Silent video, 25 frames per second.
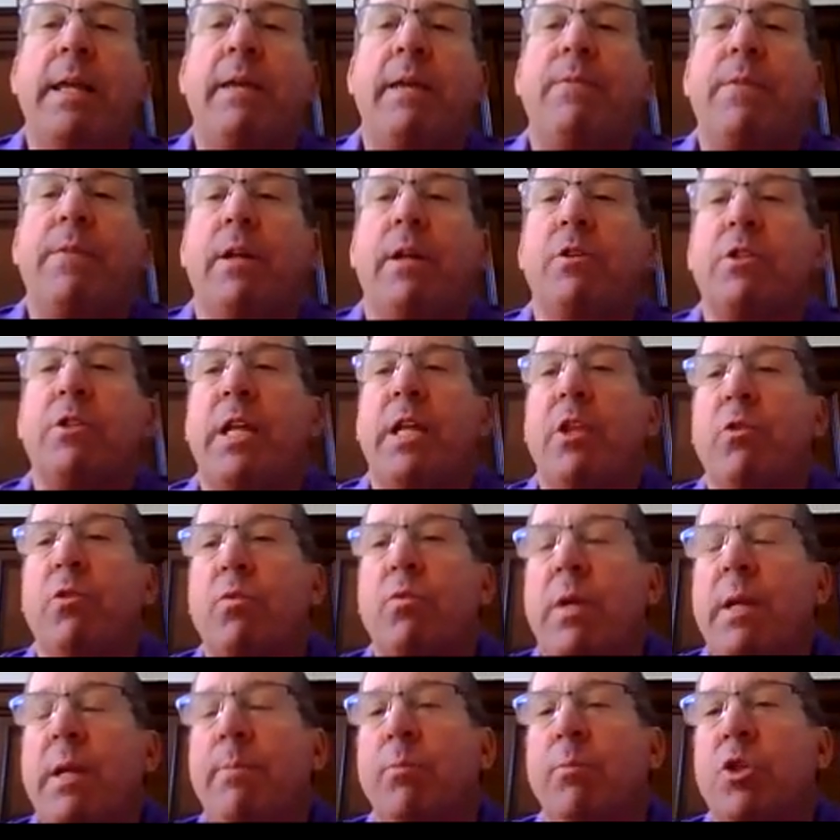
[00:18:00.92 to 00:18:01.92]
if there's a
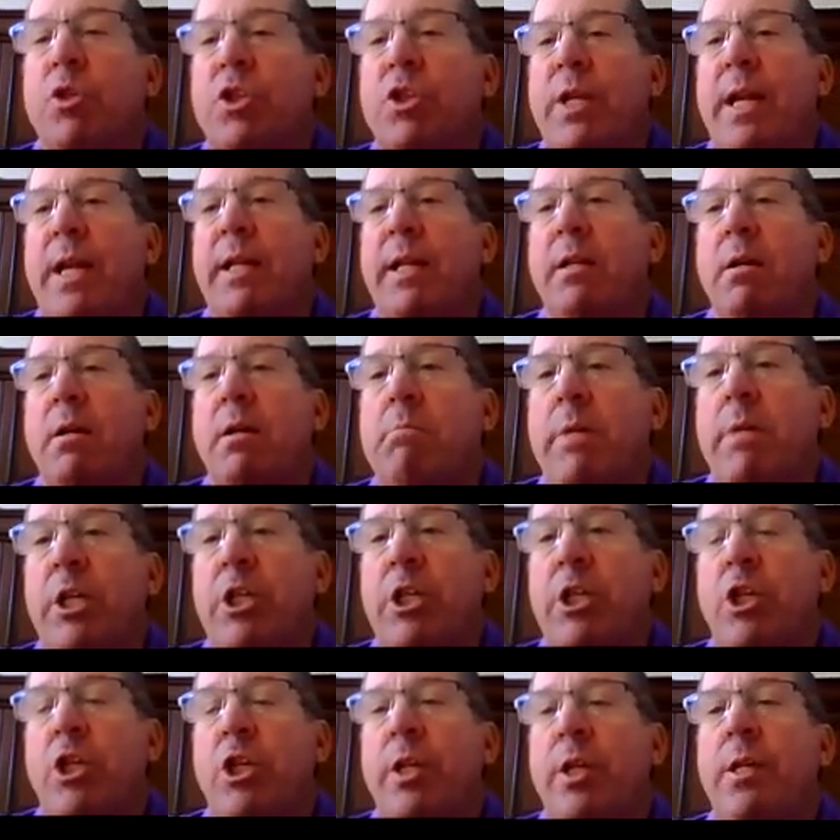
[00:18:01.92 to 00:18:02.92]
3%
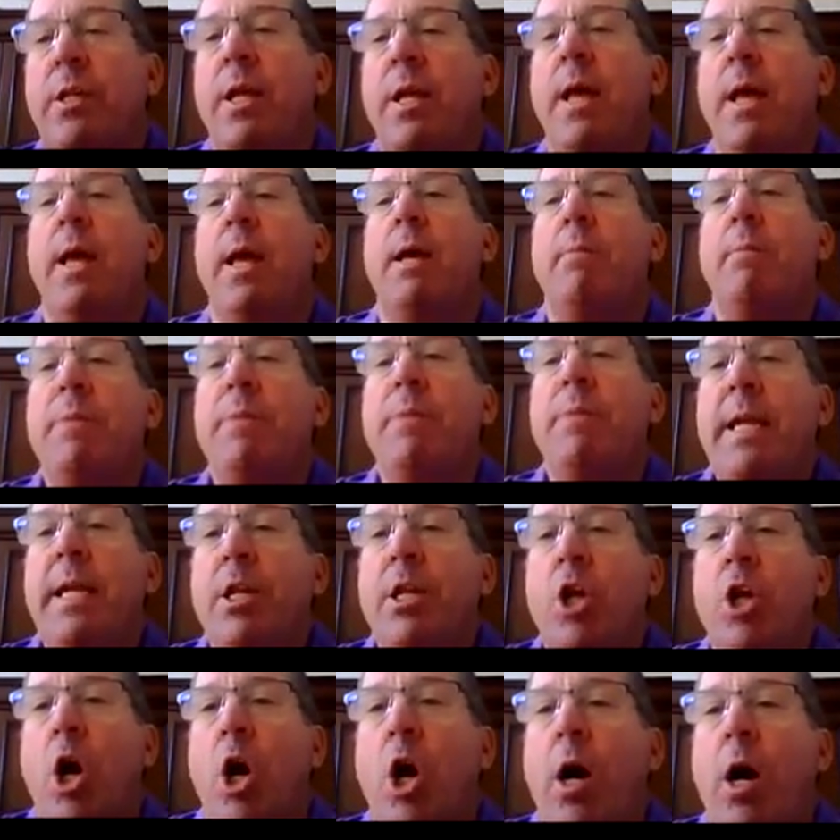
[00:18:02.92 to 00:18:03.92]
commission
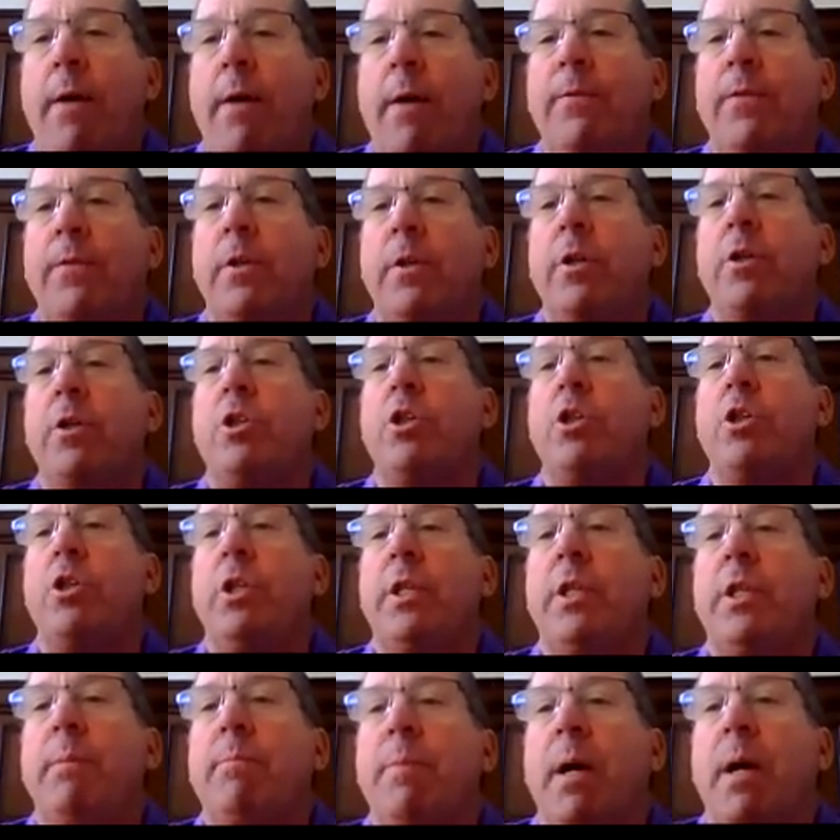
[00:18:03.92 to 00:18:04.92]
being offered to
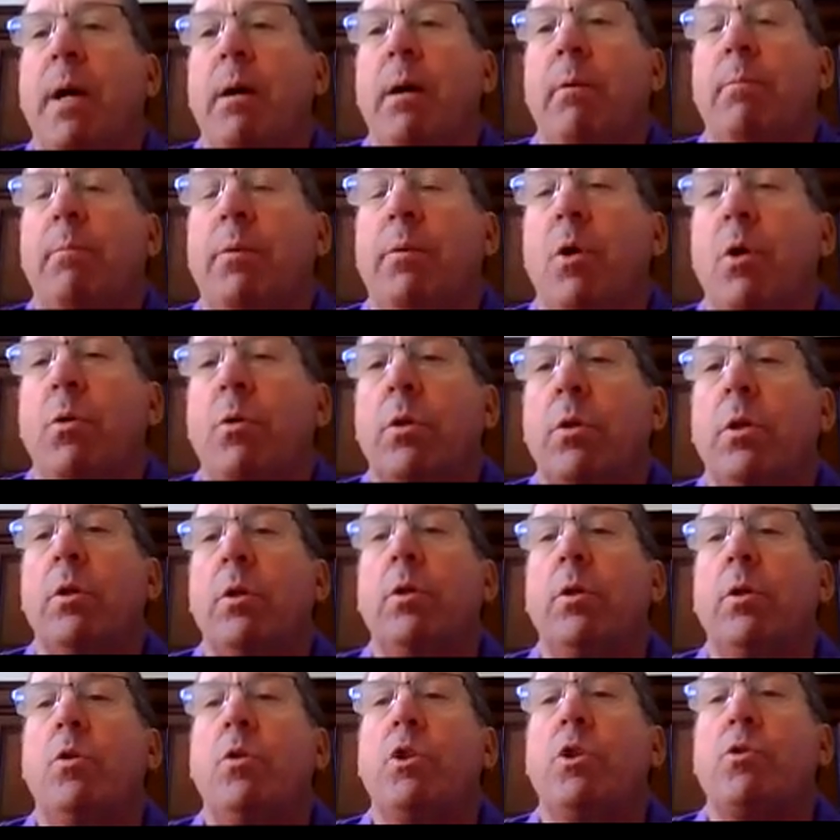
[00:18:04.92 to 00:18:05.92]
the
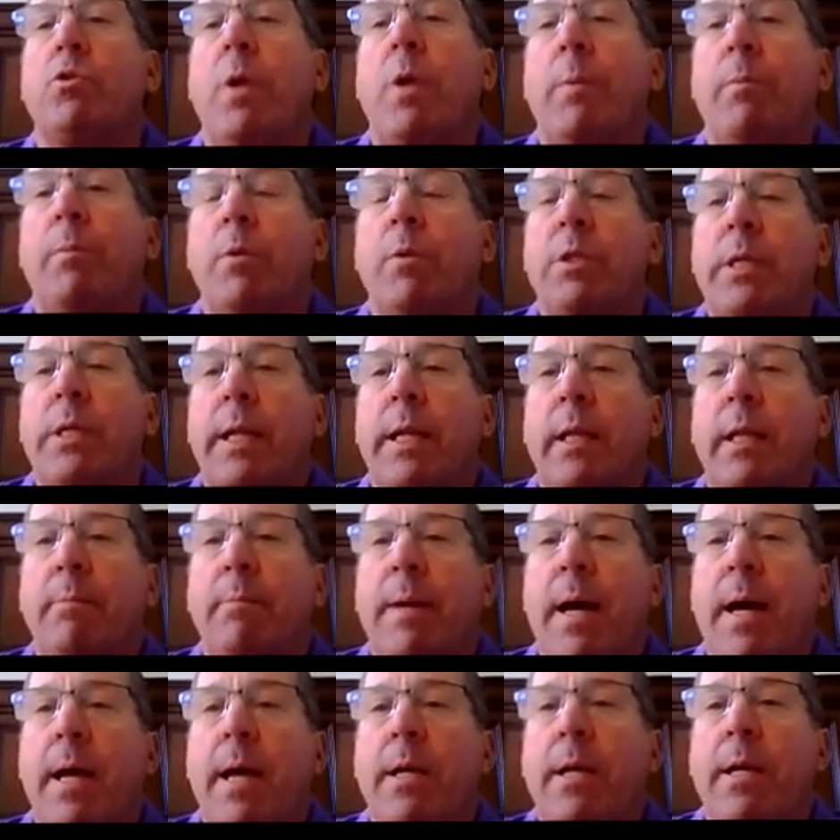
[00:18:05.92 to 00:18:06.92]
broker who is representing the
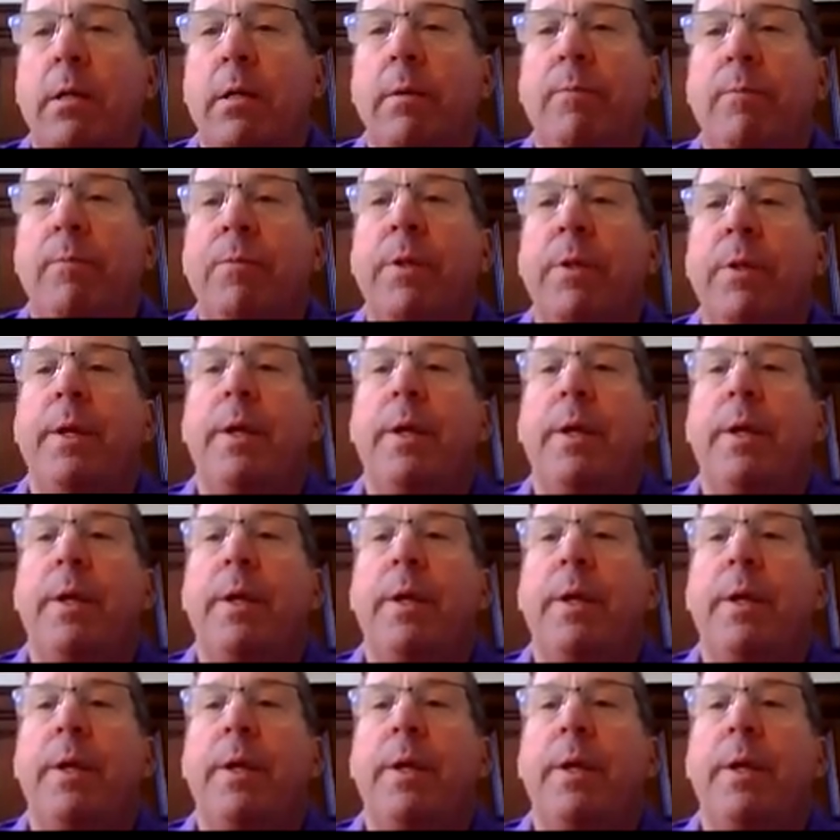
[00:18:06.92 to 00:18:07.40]
buyer,